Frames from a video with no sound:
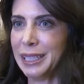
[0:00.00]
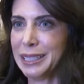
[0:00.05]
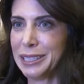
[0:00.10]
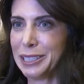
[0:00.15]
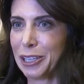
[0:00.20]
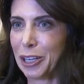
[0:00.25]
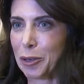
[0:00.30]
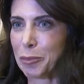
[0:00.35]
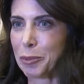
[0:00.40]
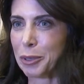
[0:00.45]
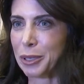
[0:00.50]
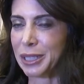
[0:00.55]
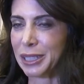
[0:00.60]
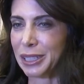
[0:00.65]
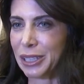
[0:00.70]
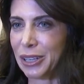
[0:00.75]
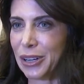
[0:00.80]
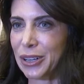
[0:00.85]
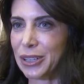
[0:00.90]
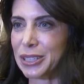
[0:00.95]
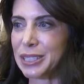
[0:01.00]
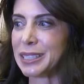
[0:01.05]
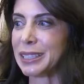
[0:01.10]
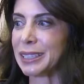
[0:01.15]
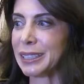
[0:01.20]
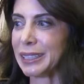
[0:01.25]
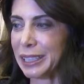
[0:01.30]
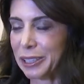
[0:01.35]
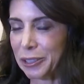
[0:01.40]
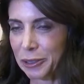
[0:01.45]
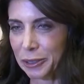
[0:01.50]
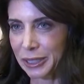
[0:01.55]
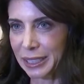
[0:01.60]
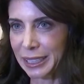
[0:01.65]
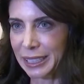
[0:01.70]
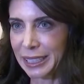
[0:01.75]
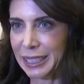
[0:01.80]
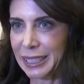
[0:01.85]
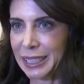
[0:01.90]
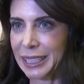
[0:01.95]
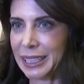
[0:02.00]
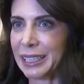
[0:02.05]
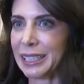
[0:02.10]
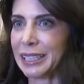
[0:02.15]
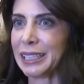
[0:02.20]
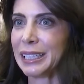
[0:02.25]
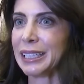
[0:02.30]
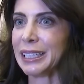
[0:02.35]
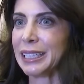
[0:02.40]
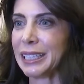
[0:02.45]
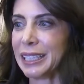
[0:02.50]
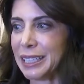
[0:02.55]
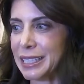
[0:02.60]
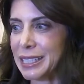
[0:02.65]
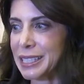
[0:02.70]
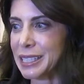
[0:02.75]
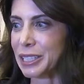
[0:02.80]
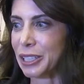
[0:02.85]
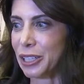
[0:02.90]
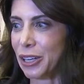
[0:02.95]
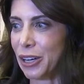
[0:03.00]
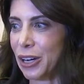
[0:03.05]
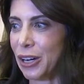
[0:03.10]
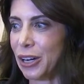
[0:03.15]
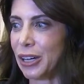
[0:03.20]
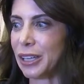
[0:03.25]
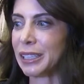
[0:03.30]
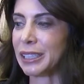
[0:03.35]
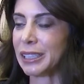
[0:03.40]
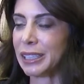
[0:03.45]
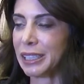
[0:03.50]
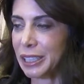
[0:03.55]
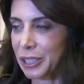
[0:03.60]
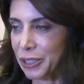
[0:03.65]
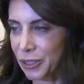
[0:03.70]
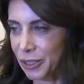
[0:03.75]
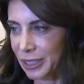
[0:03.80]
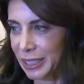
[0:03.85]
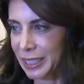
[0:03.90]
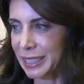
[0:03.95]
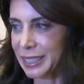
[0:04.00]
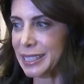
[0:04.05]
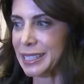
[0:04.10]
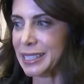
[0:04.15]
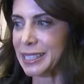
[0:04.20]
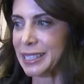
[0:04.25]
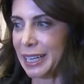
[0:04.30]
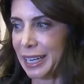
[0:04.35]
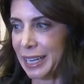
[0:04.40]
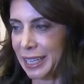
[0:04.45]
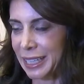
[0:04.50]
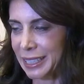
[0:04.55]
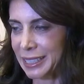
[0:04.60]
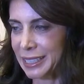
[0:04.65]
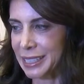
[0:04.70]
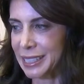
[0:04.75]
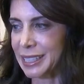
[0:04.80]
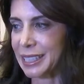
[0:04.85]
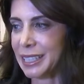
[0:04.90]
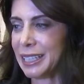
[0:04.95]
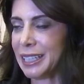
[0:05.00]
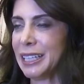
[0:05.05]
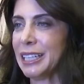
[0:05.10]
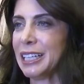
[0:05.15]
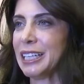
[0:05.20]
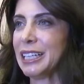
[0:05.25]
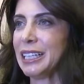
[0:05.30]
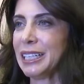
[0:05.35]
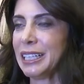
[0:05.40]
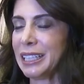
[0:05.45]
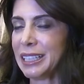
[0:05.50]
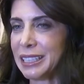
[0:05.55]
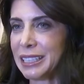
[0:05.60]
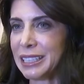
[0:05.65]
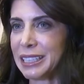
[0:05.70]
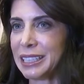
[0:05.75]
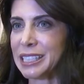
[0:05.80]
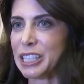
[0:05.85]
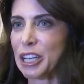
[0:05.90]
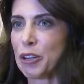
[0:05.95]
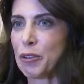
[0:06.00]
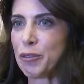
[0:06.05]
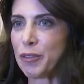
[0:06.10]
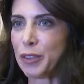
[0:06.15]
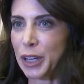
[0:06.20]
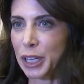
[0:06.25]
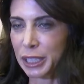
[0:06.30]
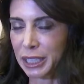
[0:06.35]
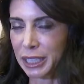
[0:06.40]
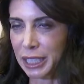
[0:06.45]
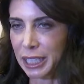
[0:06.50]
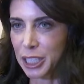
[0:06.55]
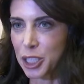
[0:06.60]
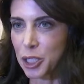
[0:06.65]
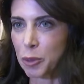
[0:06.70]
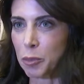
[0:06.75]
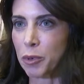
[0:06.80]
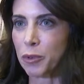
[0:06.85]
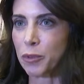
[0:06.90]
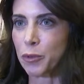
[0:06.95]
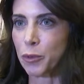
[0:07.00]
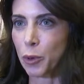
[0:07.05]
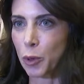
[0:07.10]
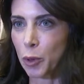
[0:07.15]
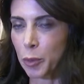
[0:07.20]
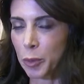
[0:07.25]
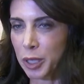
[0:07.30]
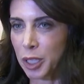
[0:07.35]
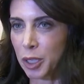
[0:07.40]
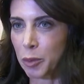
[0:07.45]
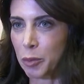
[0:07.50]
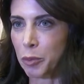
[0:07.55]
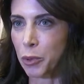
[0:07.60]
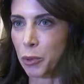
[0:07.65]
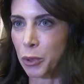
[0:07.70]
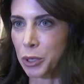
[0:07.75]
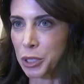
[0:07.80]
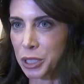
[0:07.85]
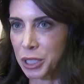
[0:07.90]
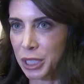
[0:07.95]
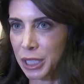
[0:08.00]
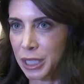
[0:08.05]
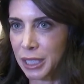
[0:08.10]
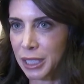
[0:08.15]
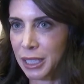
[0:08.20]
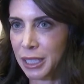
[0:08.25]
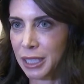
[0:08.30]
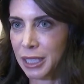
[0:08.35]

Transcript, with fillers: interpret laws literally, and this law literally states it is a felony to perform an abortion.